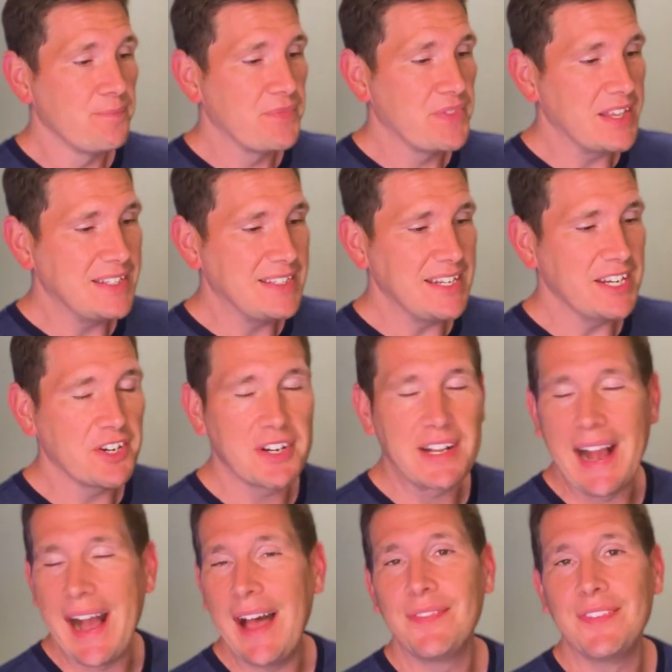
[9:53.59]
The "Dear
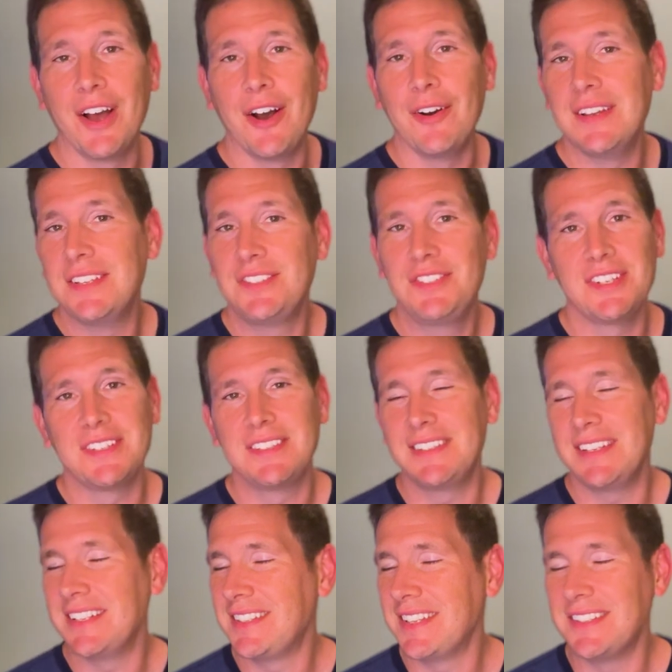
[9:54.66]
God," though, is
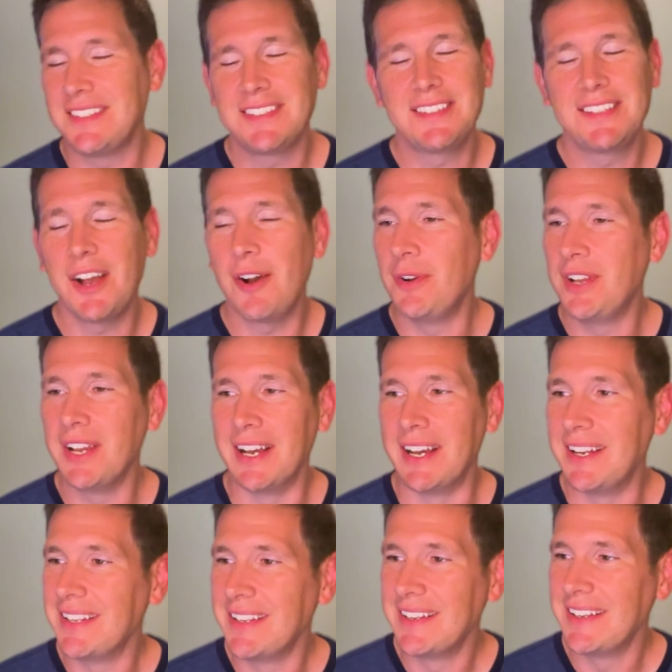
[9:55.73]
just, it, it's so
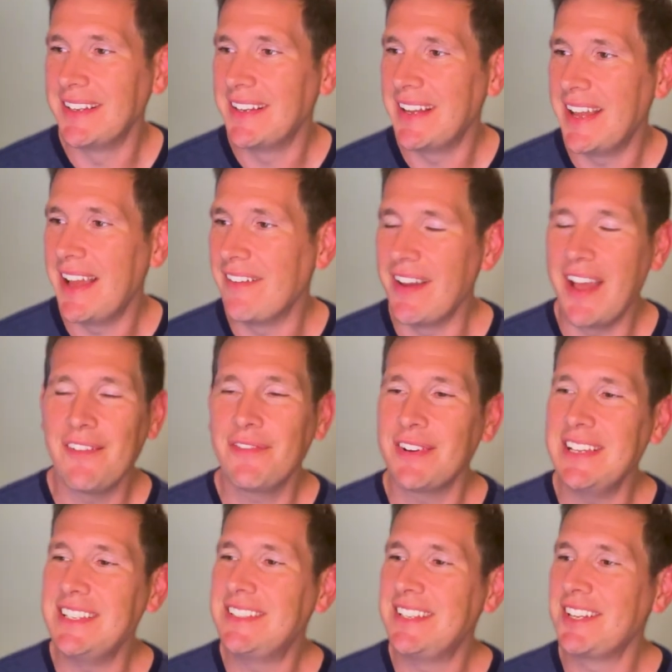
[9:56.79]
good.
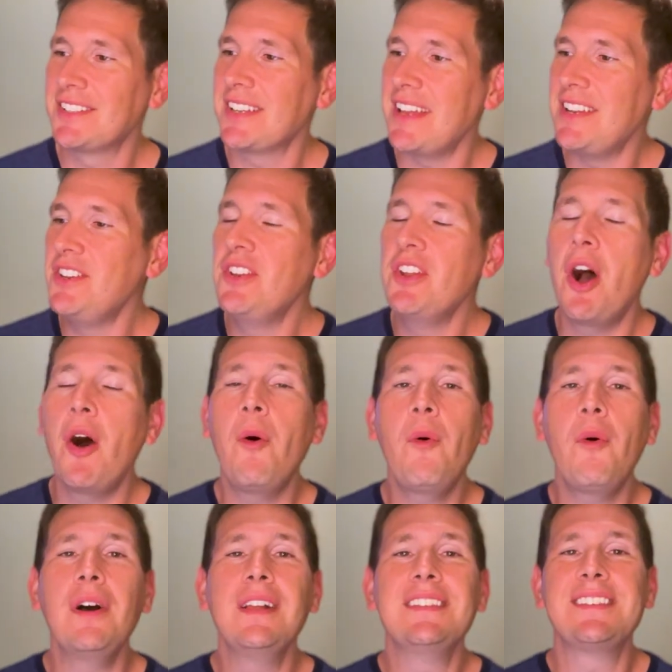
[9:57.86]
every single time. No
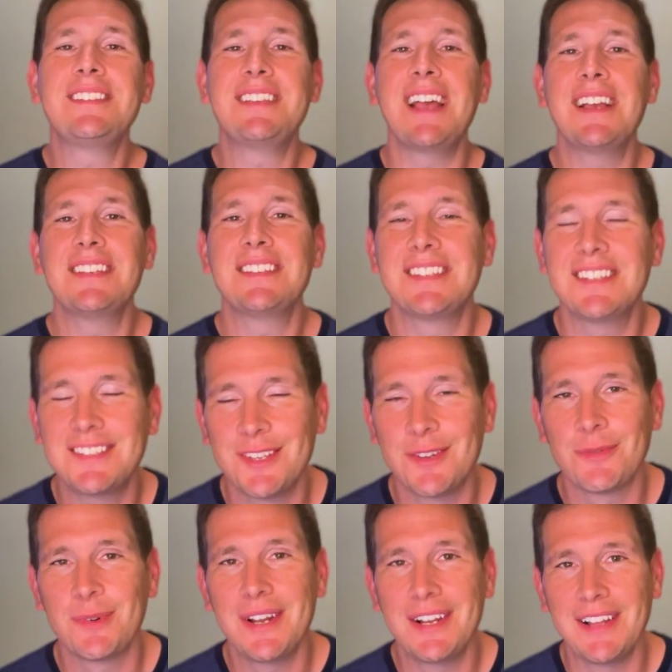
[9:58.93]
one says this
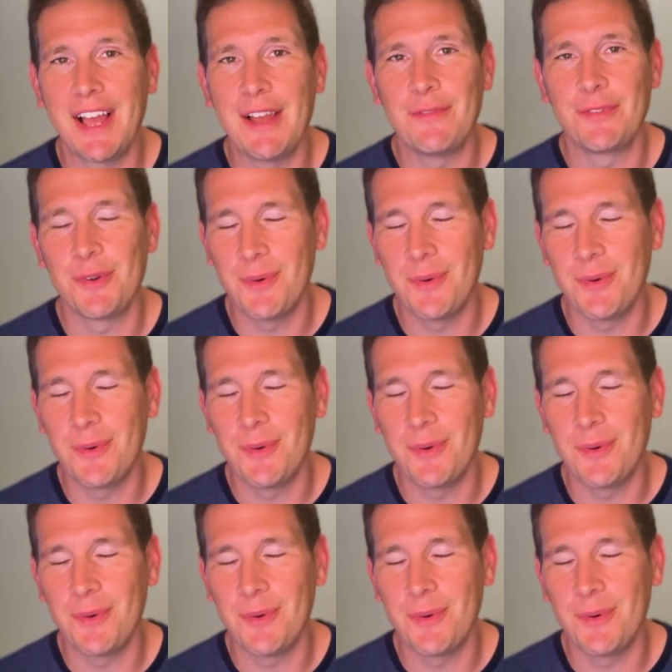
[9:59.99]
in real life the